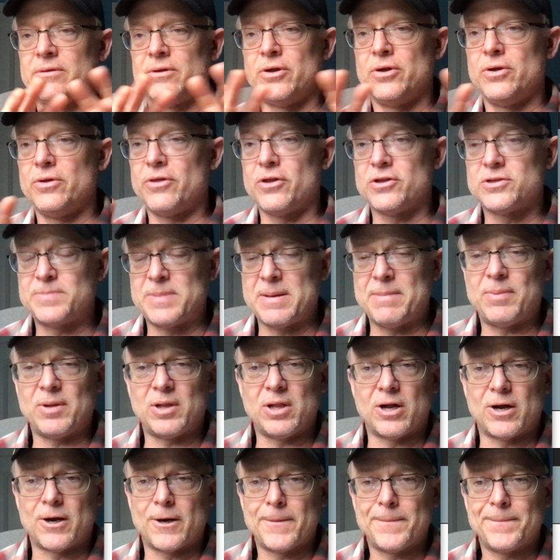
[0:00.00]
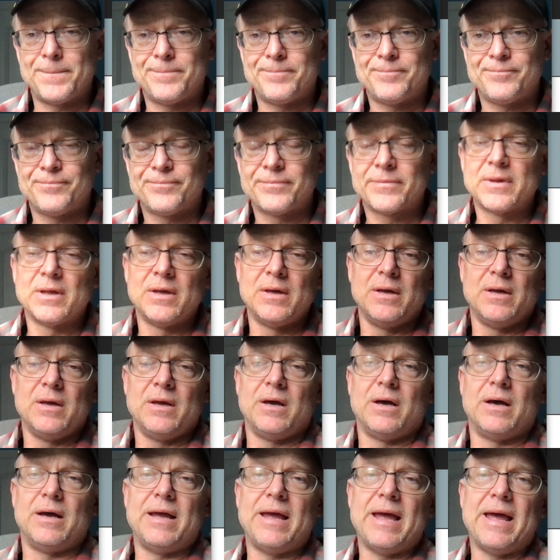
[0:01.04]
those people are,
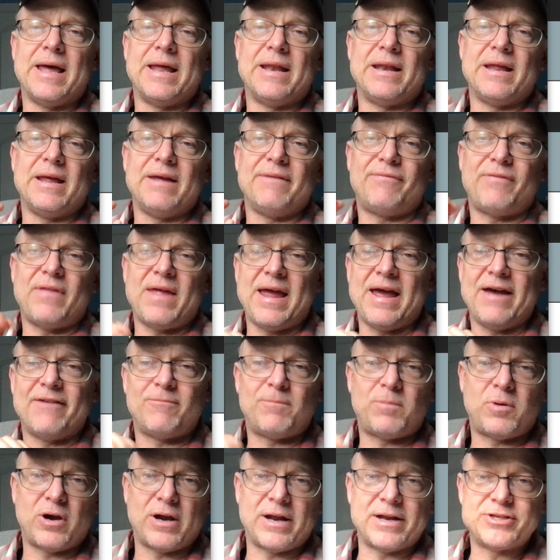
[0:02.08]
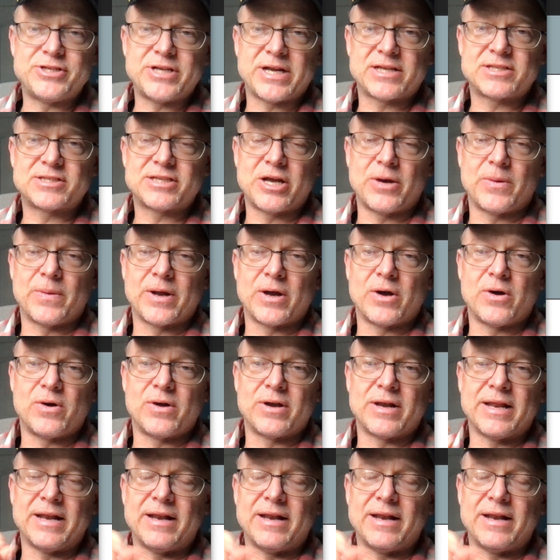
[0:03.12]
and if they have projects going on,